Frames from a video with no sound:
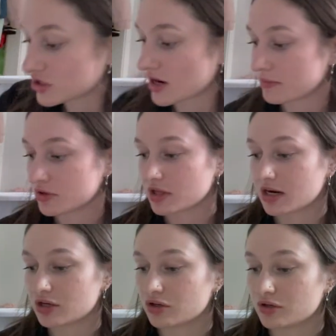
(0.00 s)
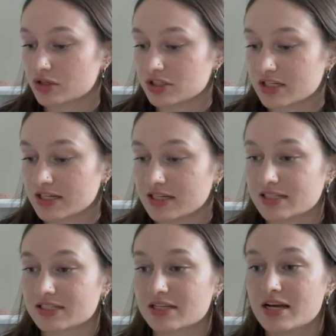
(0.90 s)
shampoo that I use
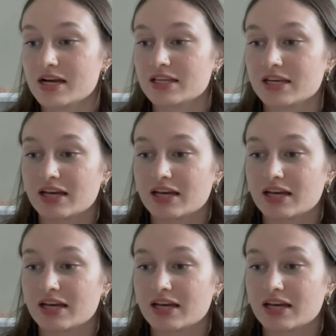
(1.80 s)
is the